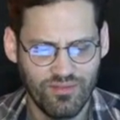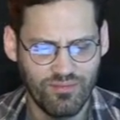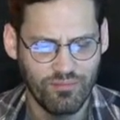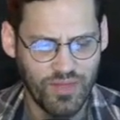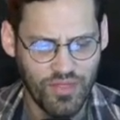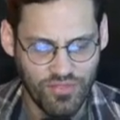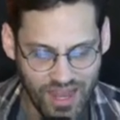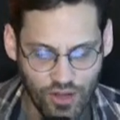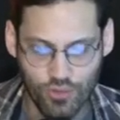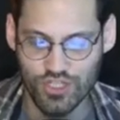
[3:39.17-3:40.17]

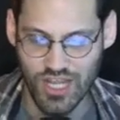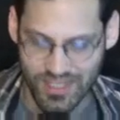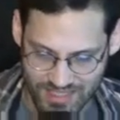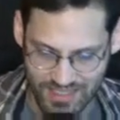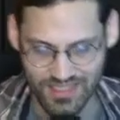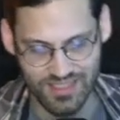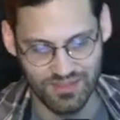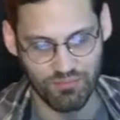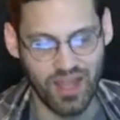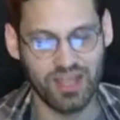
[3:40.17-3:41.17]
methanogenesis,
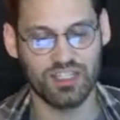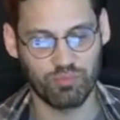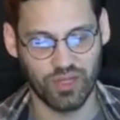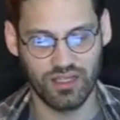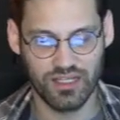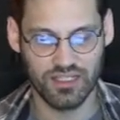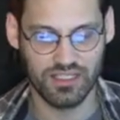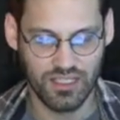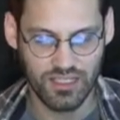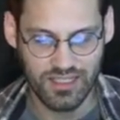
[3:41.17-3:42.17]
might explain the
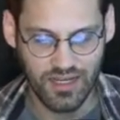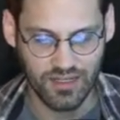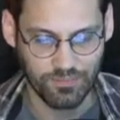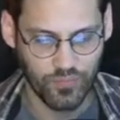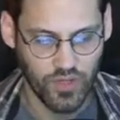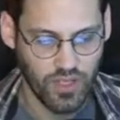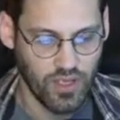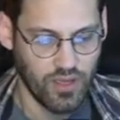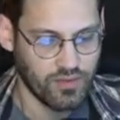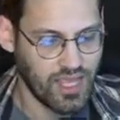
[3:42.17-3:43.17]
Cassini data.
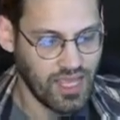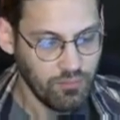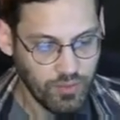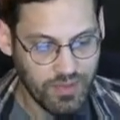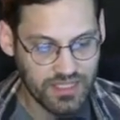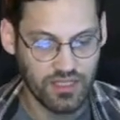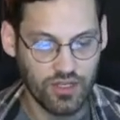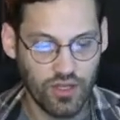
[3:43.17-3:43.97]
They implemented